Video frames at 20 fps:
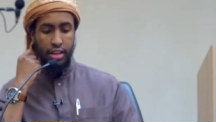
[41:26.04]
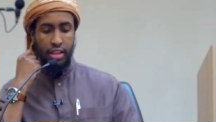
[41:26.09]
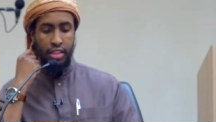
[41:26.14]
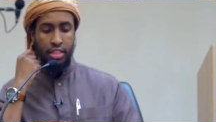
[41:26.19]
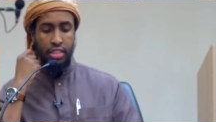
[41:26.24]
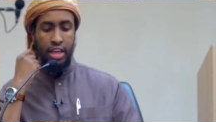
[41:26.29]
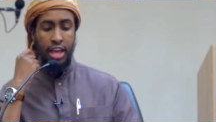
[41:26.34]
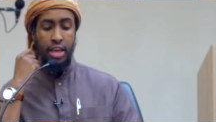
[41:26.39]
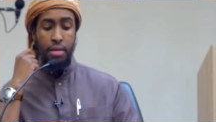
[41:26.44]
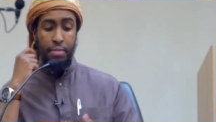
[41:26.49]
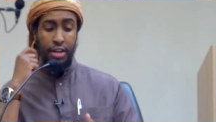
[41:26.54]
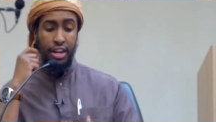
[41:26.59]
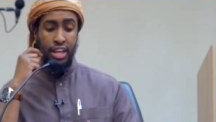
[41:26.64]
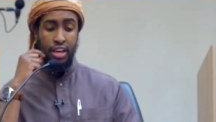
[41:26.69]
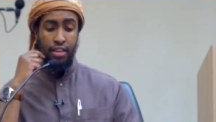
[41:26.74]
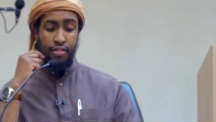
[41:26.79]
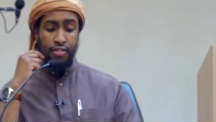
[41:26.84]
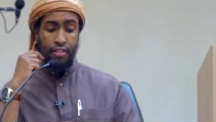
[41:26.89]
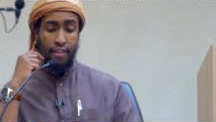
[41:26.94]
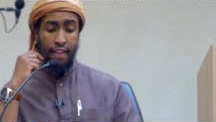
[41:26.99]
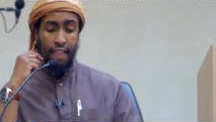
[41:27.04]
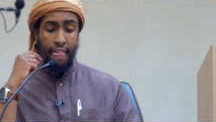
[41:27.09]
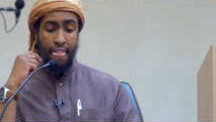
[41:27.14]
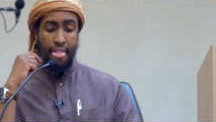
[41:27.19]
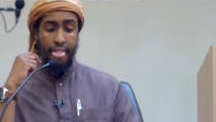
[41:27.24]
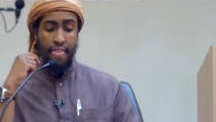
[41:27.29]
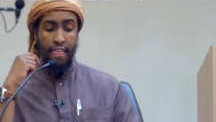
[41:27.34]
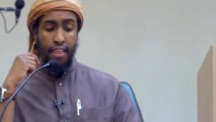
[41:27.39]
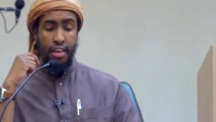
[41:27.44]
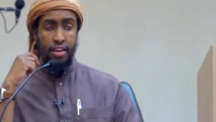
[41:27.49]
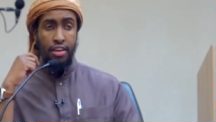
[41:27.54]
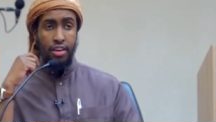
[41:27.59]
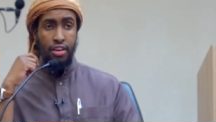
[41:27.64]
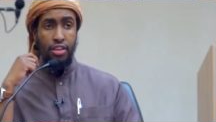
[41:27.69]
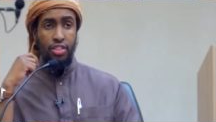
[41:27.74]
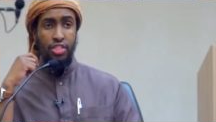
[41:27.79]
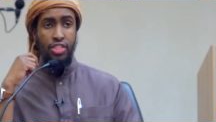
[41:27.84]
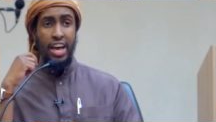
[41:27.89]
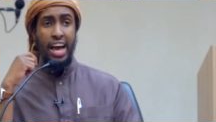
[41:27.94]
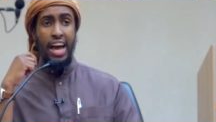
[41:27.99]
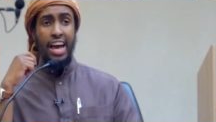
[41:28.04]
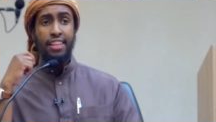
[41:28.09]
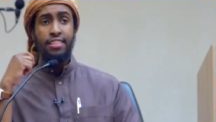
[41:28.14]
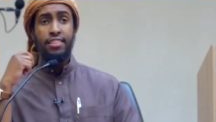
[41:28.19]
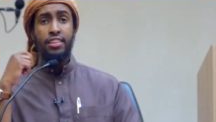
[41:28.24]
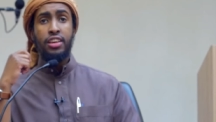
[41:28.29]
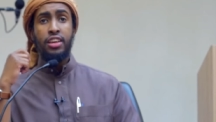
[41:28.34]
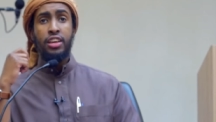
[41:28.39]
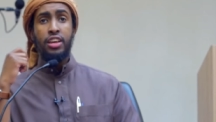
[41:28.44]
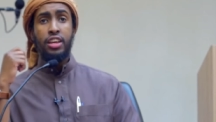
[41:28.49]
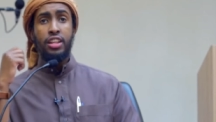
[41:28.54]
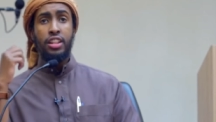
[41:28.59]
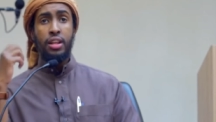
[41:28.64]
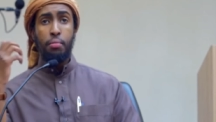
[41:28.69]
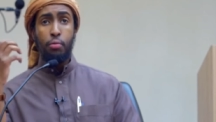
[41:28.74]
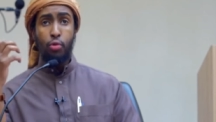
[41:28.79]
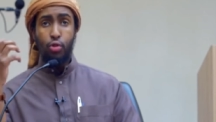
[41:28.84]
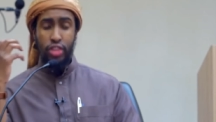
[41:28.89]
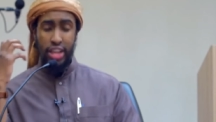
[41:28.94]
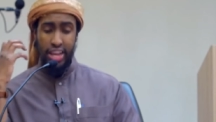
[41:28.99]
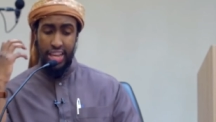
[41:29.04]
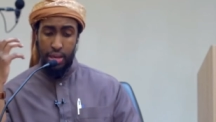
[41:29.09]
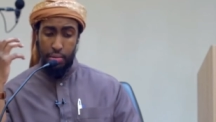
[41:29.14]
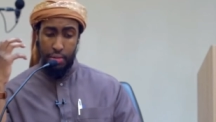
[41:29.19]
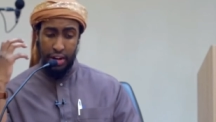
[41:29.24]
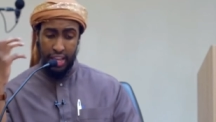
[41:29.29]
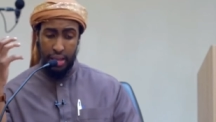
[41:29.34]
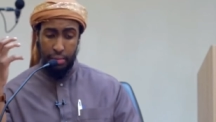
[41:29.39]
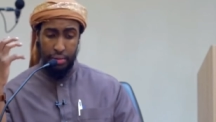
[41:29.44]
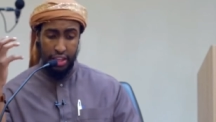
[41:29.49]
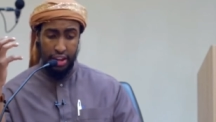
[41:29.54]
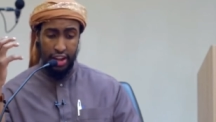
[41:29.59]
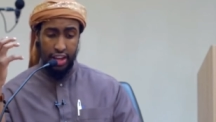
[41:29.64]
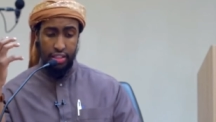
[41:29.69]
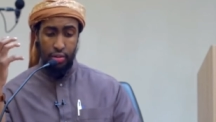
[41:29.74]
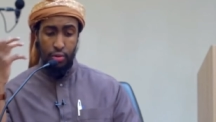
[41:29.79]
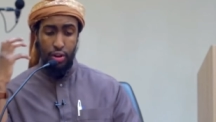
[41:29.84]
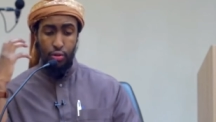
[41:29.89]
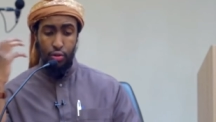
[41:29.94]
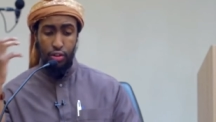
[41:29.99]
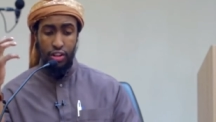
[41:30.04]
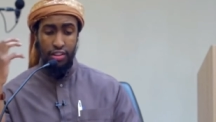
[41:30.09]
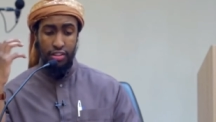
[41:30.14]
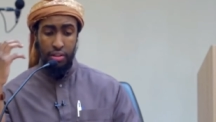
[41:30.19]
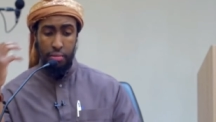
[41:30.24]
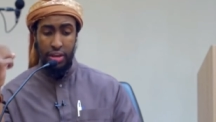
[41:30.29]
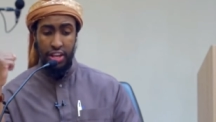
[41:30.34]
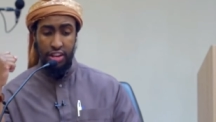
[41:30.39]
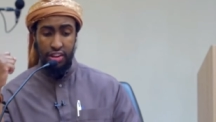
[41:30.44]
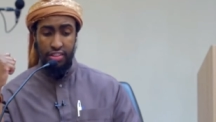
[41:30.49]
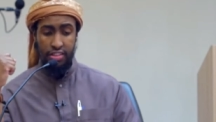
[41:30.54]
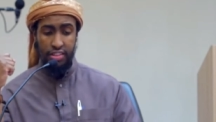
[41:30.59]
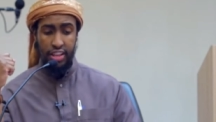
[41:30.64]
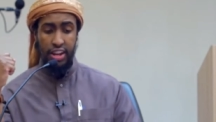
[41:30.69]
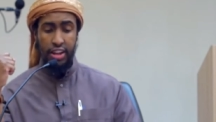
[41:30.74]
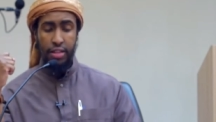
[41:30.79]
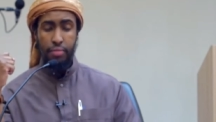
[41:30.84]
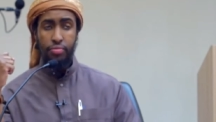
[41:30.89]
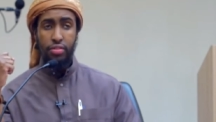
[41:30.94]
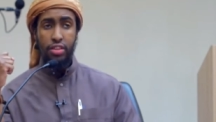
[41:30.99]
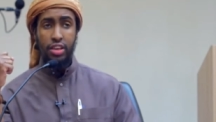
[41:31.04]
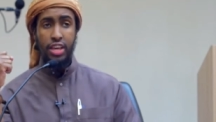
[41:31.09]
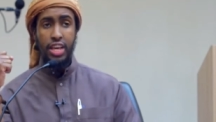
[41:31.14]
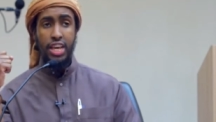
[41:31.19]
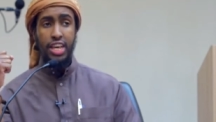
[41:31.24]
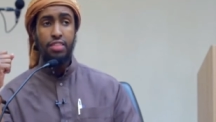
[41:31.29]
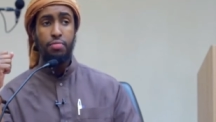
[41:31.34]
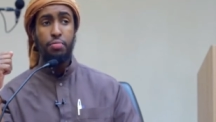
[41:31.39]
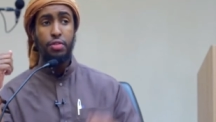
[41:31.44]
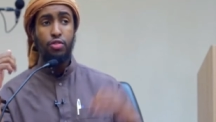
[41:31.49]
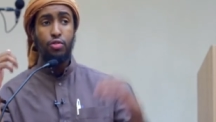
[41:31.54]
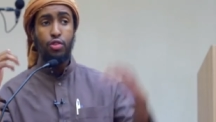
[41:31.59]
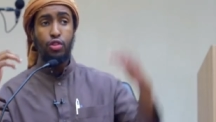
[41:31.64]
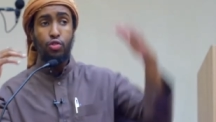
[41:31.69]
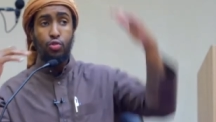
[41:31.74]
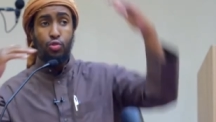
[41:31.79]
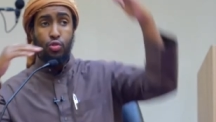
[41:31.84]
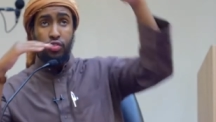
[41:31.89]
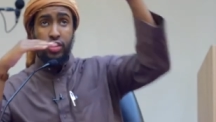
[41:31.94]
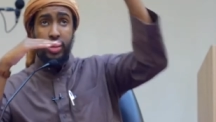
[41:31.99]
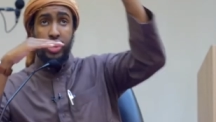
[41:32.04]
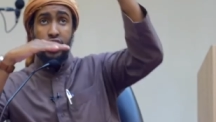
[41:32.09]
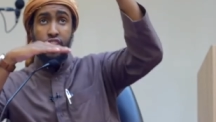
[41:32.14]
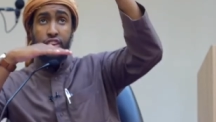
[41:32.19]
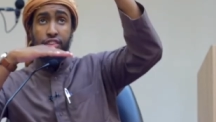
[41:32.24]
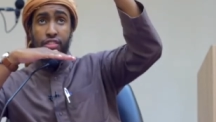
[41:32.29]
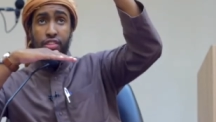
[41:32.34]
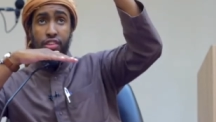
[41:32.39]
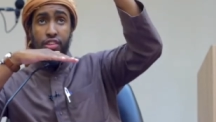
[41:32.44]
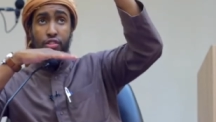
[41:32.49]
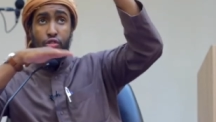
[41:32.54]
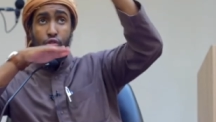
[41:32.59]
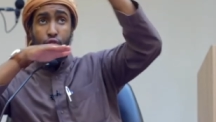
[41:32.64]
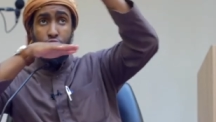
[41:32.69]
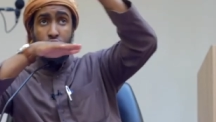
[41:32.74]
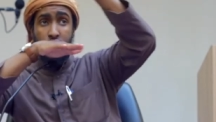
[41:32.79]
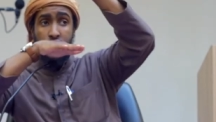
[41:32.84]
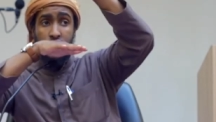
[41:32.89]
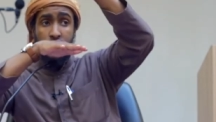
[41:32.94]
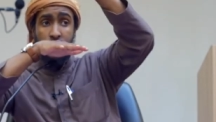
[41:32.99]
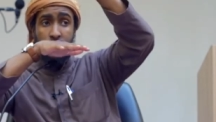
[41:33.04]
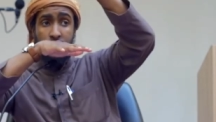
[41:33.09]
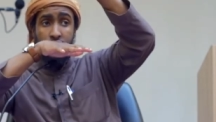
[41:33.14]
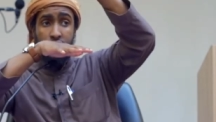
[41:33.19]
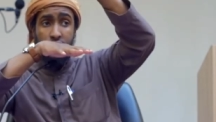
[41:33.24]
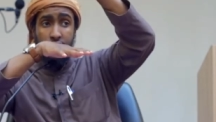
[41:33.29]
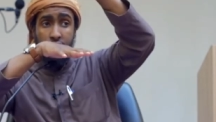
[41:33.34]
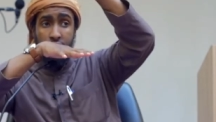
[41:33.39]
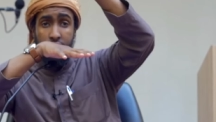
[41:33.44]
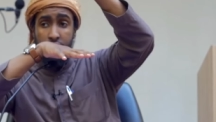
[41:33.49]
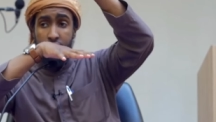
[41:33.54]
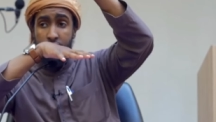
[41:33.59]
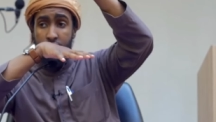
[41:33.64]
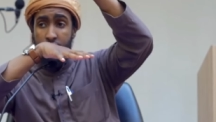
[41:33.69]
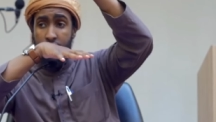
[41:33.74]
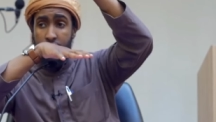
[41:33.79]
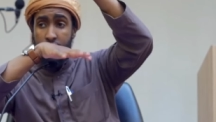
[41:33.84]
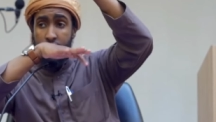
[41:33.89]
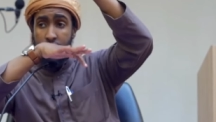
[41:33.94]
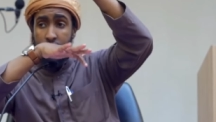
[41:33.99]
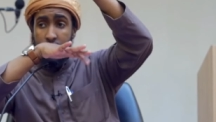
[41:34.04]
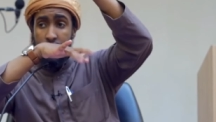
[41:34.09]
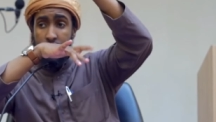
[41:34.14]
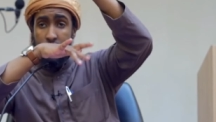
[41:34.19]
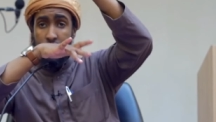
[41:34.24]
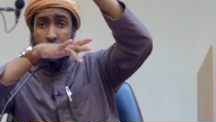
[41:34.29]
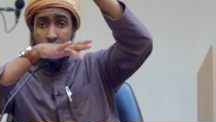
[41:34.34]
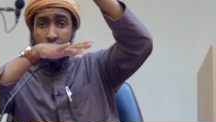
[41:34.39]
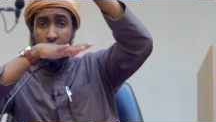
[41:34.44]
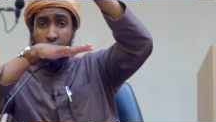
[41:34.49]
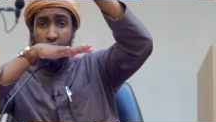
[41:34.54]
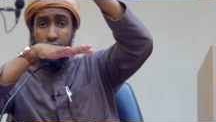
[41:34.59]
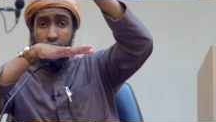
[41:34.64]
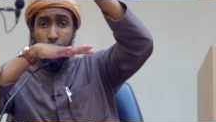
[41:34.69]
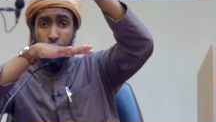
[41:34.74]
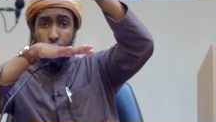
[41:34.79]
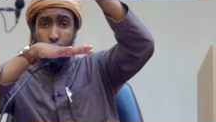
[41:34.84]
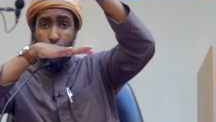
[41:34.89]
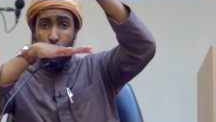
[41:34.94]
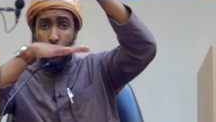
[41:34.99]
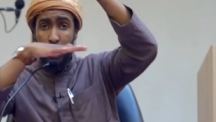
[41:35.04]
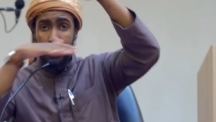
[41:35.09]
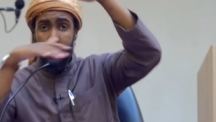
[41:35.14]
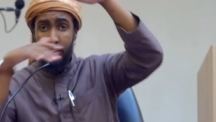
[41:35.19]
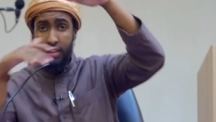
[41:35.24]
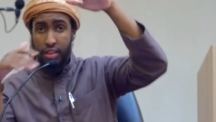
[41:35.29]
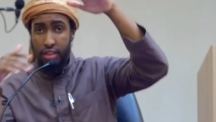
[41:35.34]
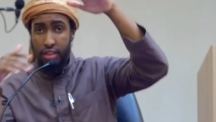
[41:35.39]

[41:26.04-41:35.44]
they believe that the Murtakib al-Kabira, the one who does the major sin, is between two stages, two stations. He's between what?